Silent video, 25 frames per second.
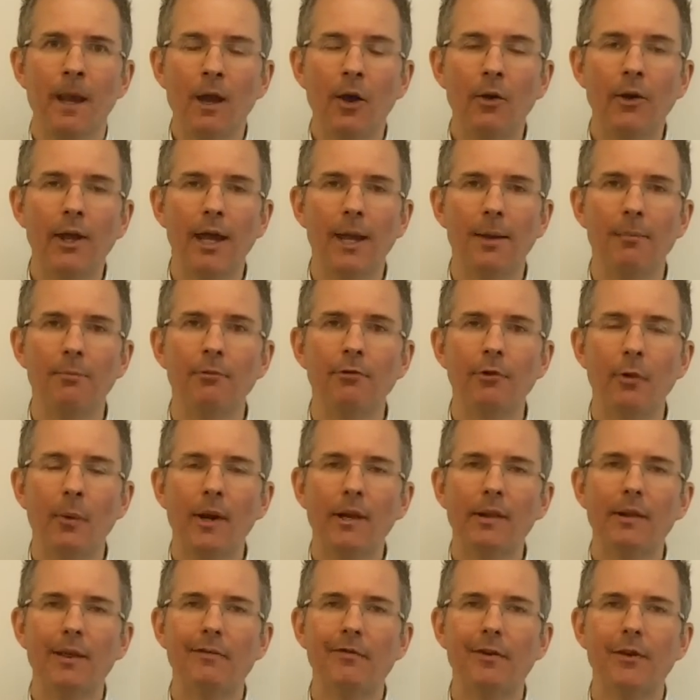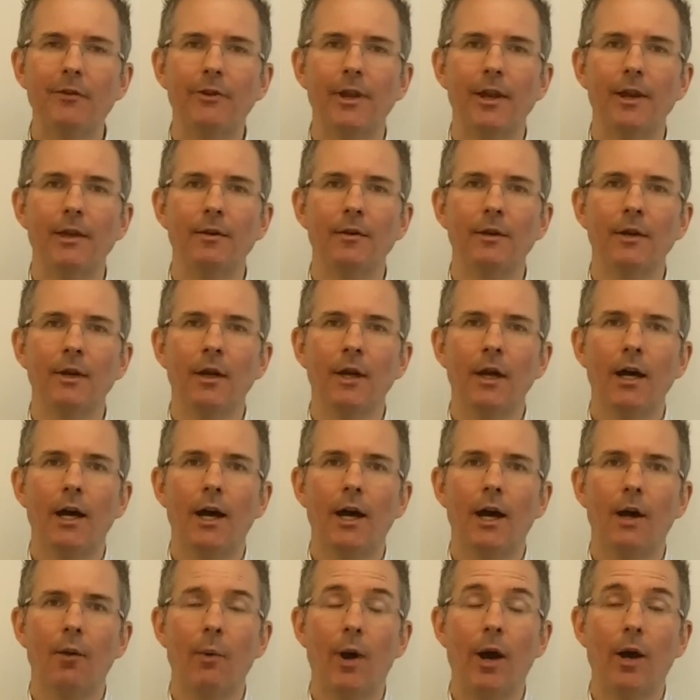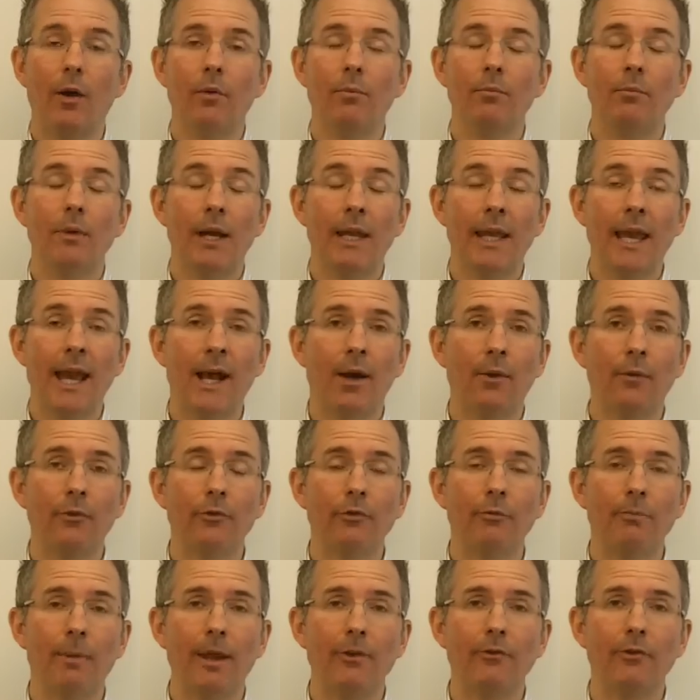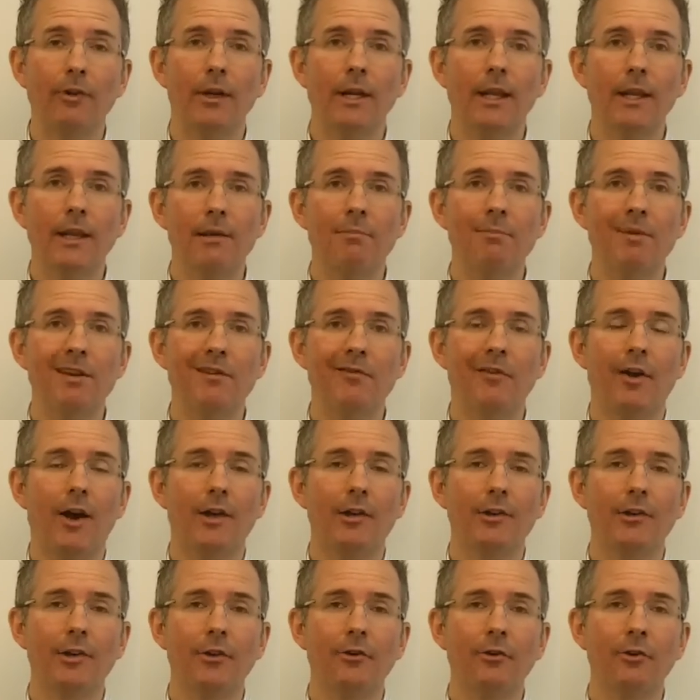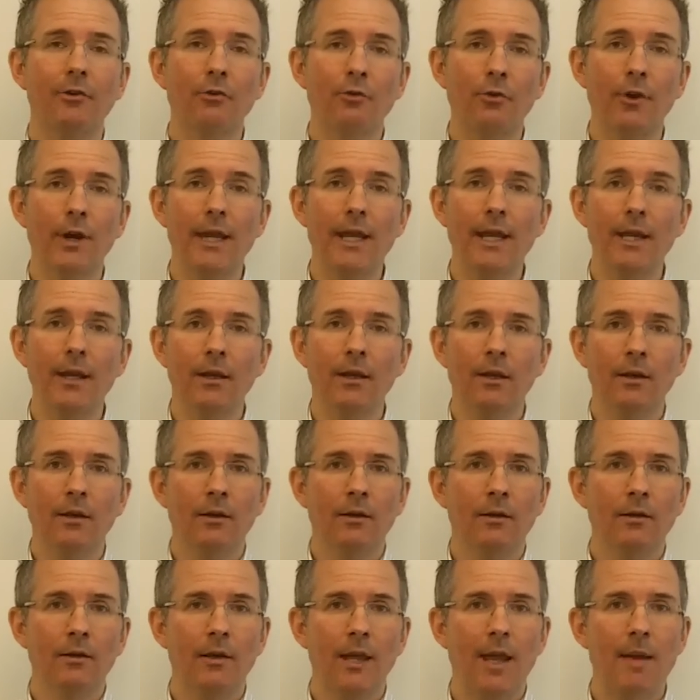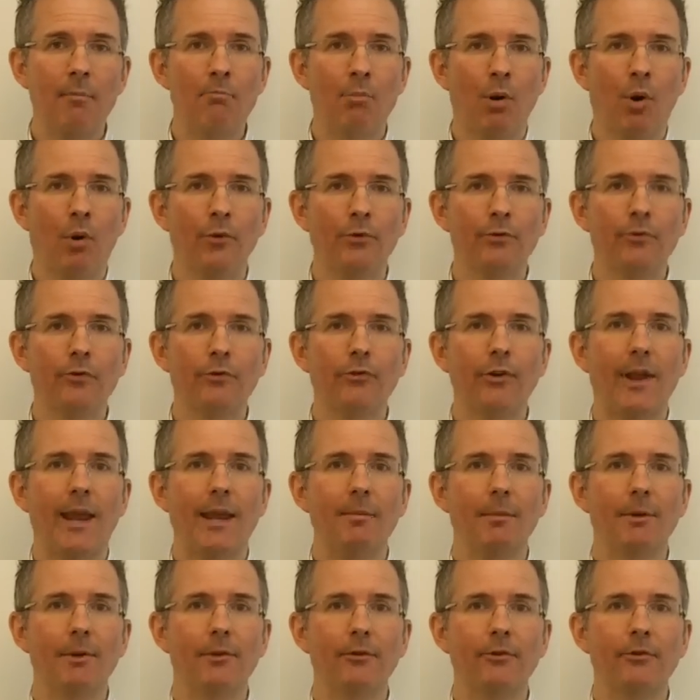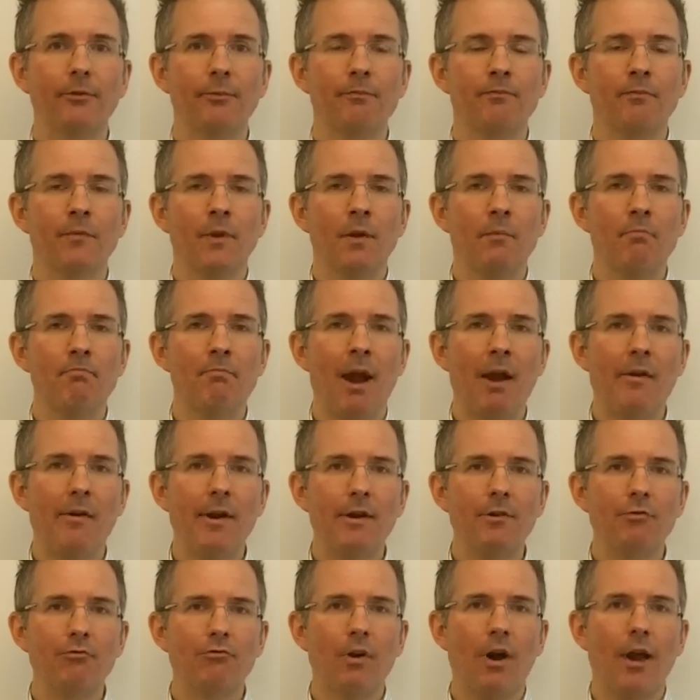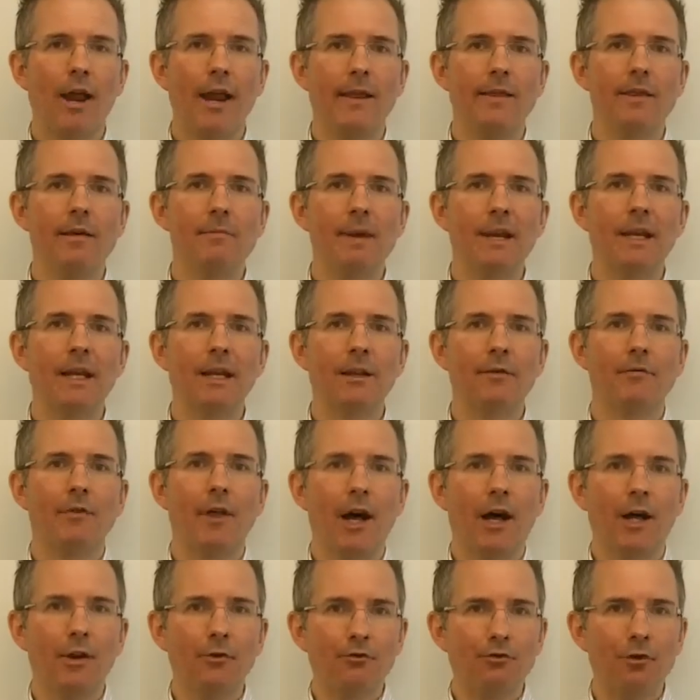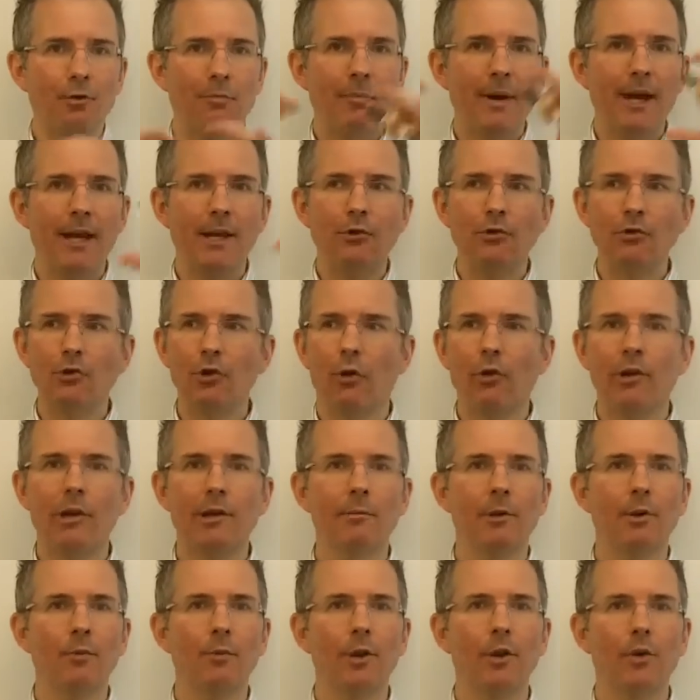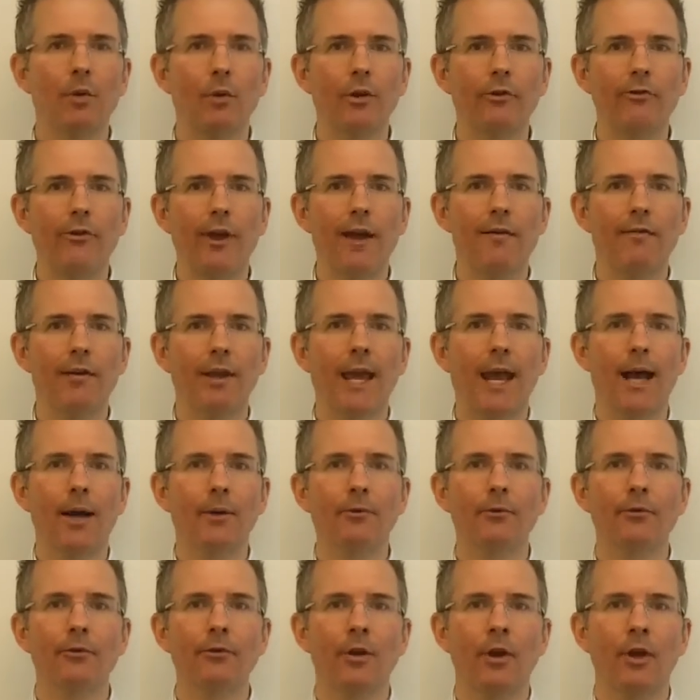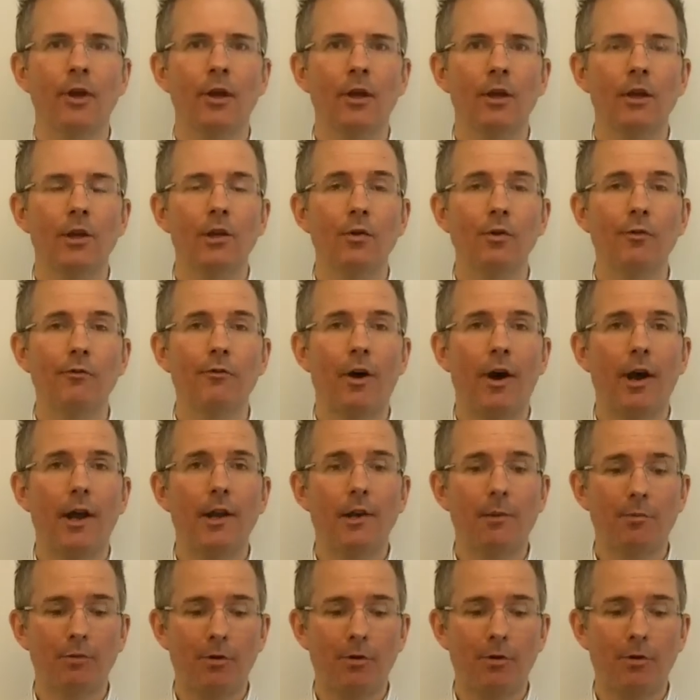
Okay, so where do they fit in? Well, accounts basically can be divided into three important statements. Buried right in the middle of the 100-page document we call a set of accounts, you'll find